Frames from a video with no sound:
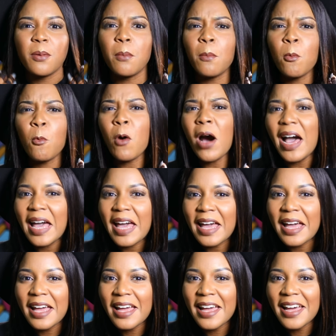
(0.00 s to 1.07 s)

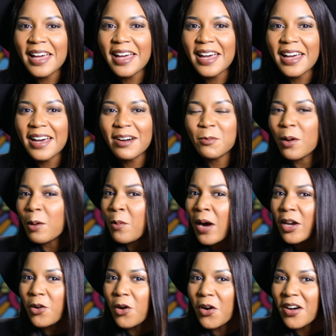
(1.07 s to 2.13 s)
Why? why
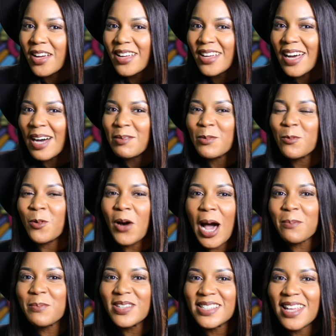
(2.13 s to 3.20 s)
not? I mean, what
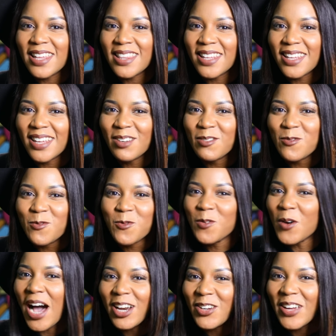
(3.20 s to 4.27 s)
happens there that
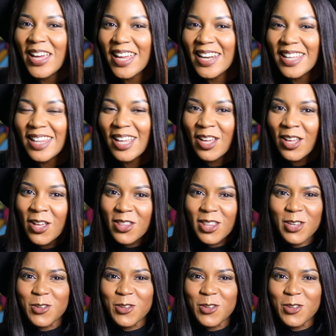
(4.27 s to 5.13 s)
I don't get it, that, that you